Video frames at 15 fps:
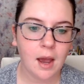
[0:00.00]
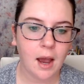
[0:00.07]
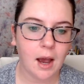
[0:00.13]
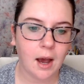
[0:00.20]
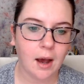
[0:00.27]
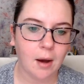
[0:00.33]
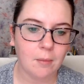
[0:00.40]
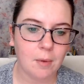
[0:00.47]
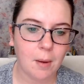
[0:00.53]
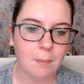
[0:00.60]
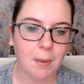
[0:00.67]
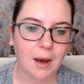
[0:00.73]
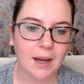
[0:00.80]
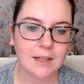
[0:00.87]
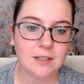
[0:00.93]

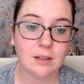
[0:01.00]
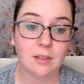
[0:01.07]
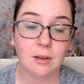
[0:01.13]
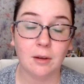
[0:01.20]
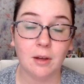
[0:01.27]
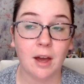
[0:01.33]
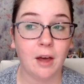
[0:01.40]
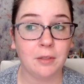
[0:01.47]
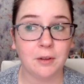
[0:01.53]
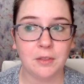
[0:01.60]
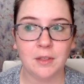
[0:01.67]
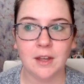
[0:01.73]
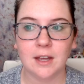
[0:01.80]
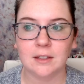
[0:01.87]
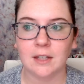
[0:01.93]
But the other
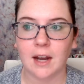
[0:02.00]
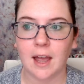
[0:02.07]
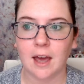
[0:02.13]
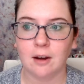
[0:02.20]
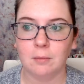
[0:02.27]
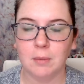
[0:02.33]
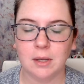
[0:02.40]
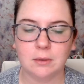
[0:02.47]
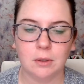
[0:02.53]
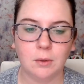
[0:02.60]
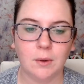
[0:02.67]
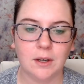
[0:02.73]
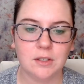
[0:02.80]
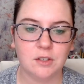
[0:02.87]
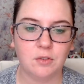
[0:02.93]
thing that I had a big
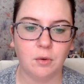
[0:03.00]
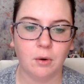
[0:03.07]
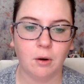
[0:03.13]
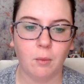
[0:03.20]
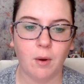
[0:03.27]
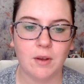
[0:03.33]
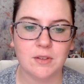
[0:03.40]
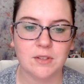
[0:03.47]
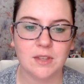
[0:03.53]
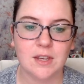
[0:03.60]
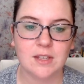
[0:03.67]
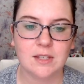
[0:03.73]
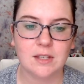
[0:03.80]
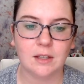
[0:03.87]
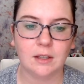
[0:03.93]
request for was
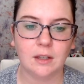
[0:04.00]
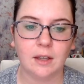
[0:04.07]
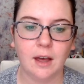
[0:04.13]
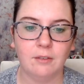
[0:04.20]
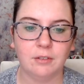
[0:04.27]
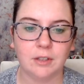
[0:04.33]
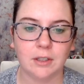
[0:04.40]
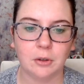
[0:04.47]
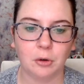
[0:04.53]
this lovely little